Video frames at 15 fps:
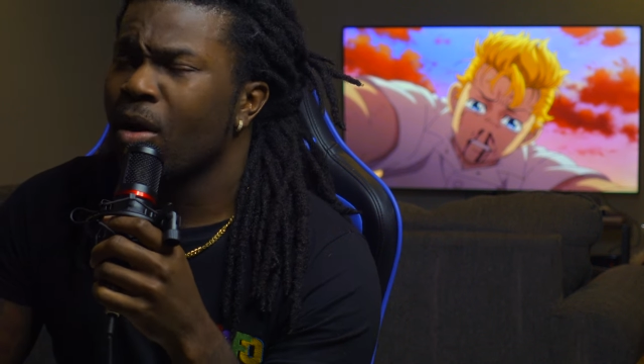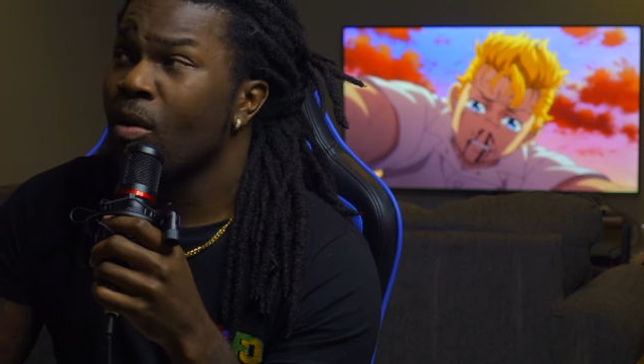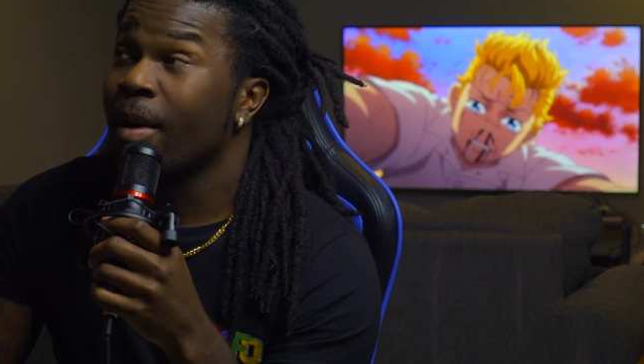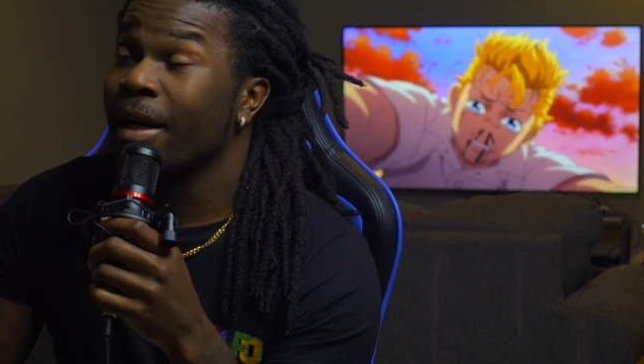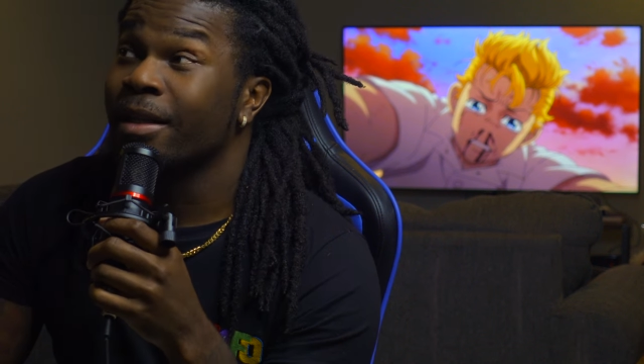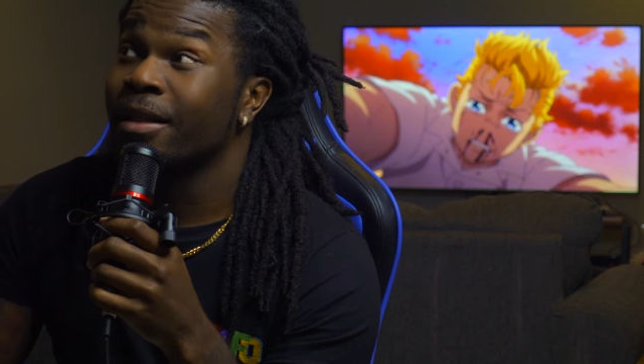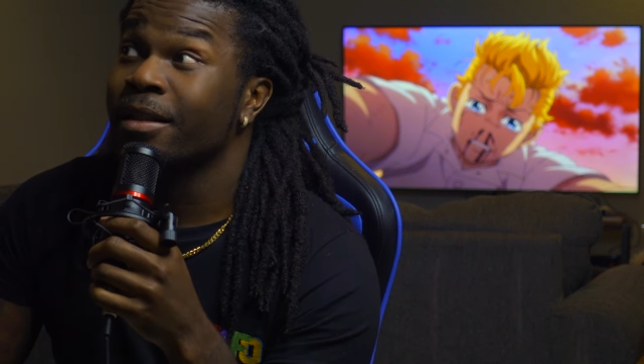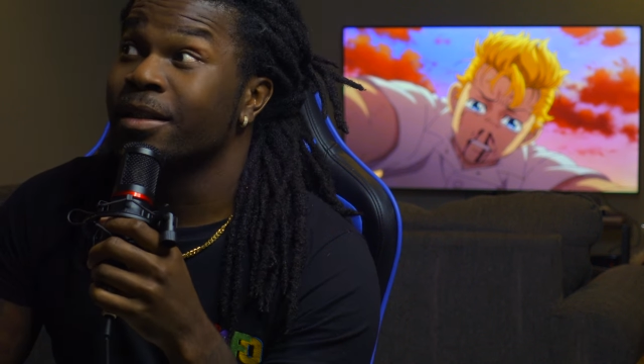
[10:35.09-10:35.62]
oh
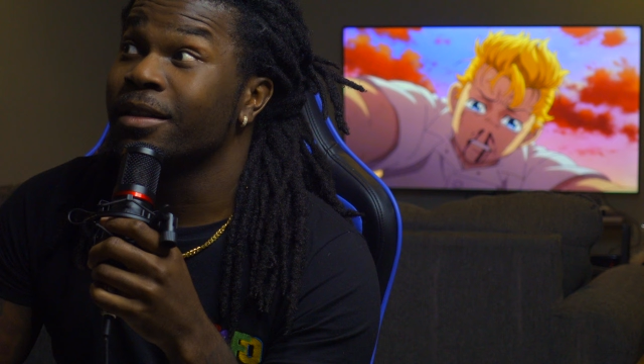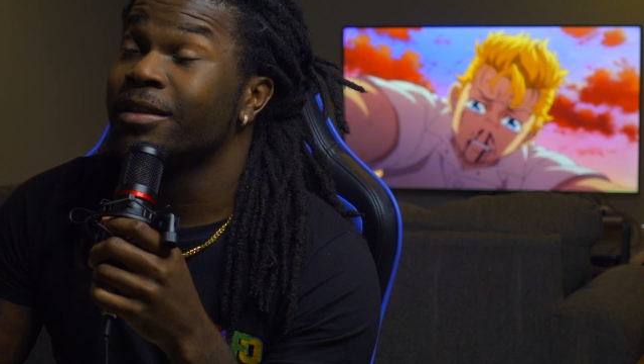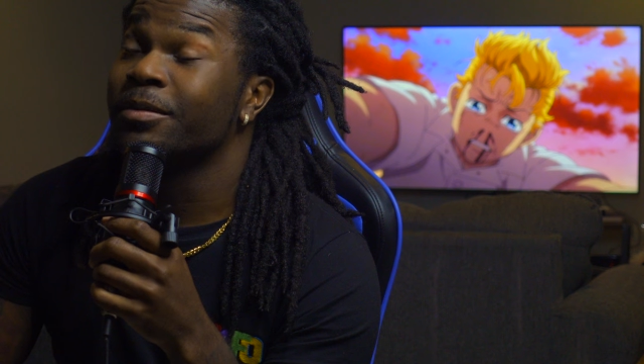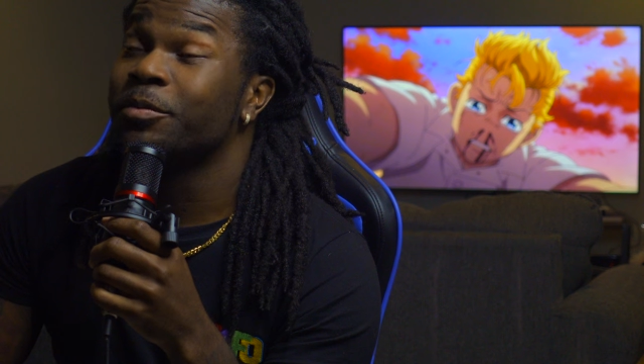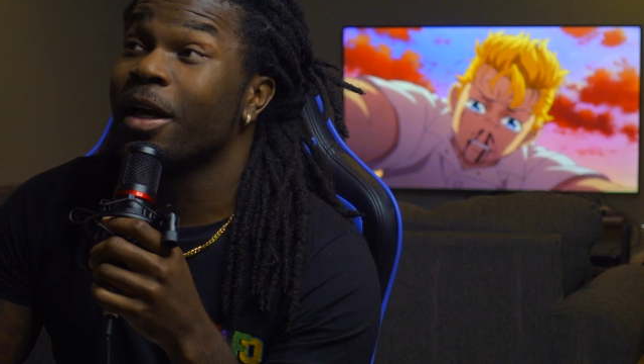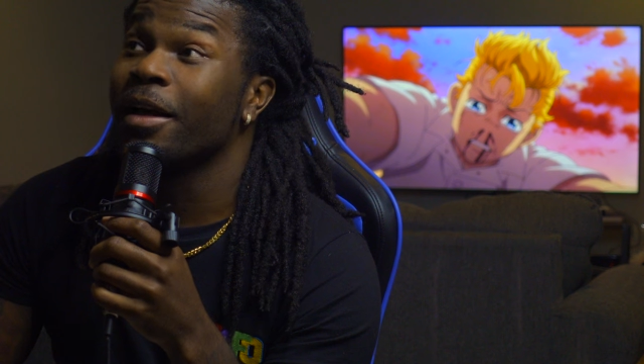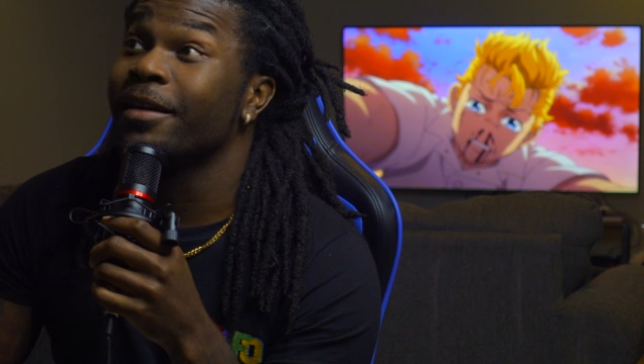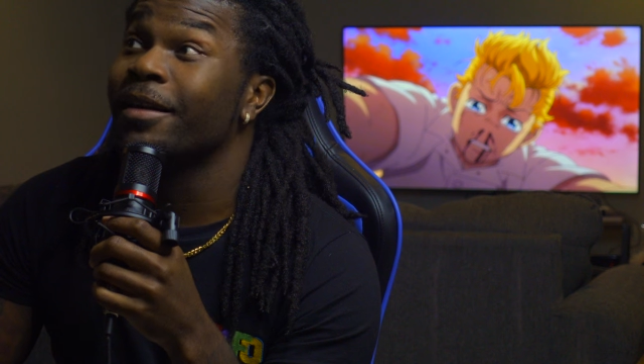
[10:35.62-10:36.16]
my goodness,
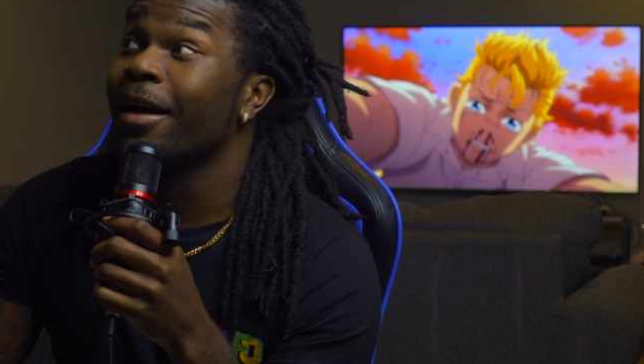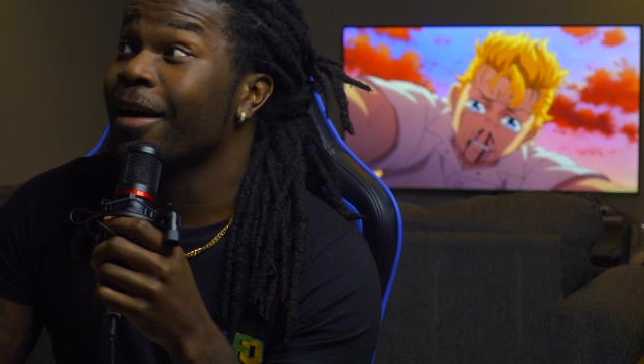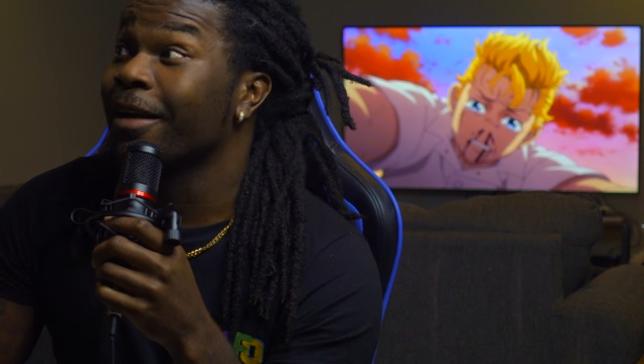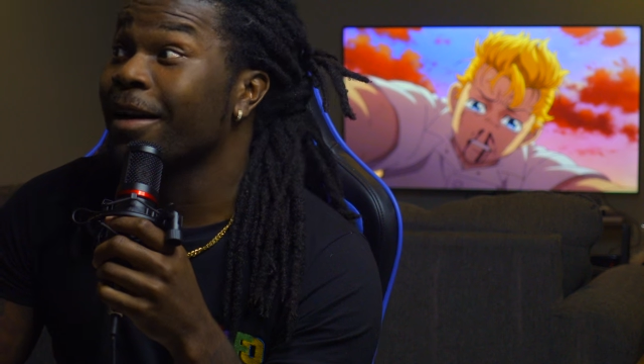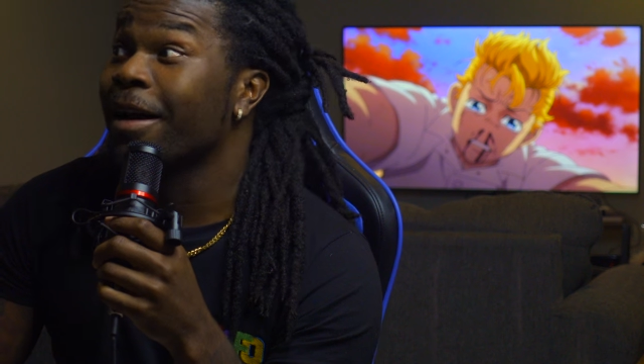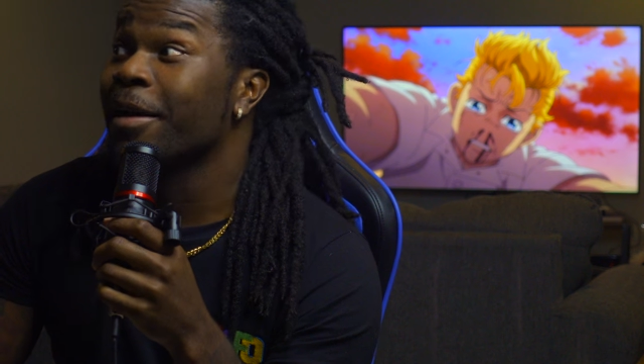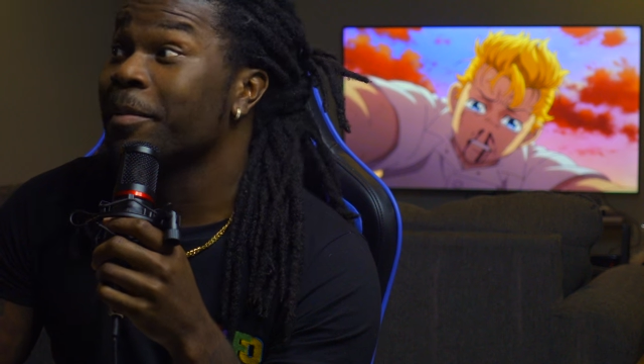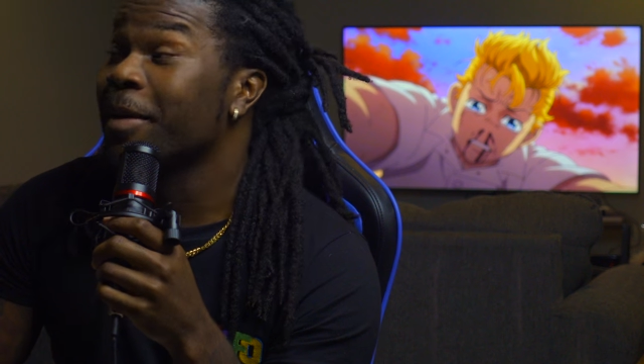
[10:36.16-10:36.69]

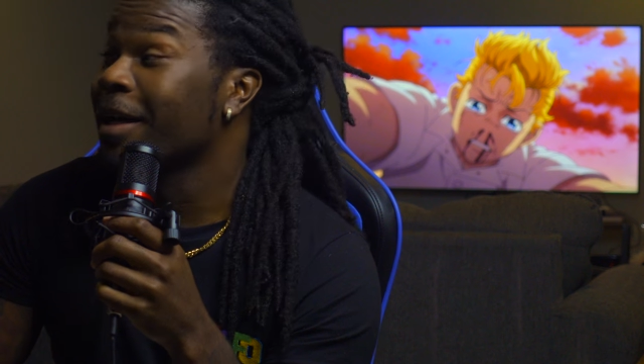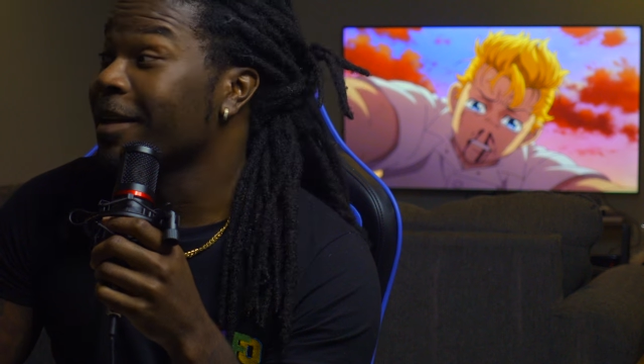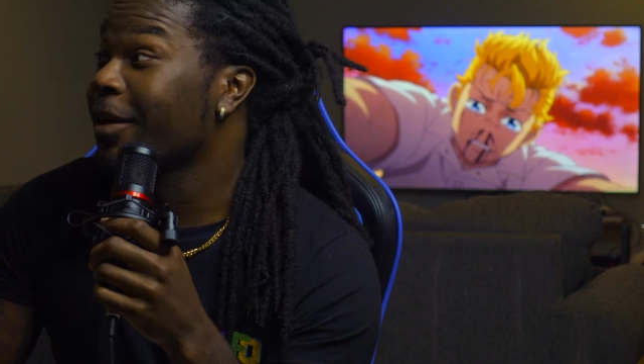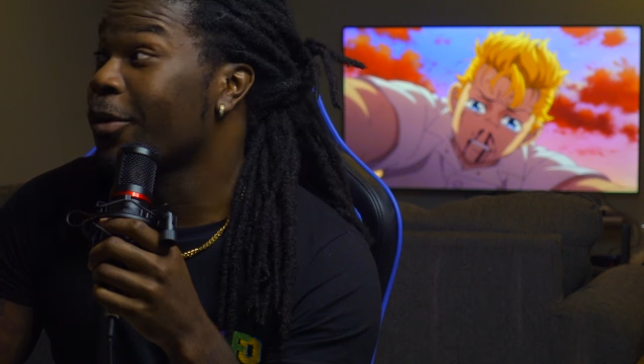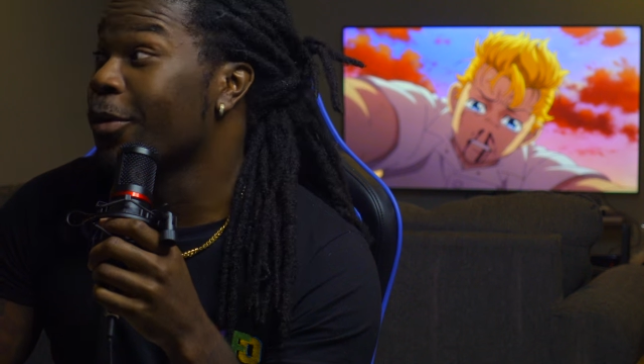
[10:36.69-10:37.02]
God, I am not.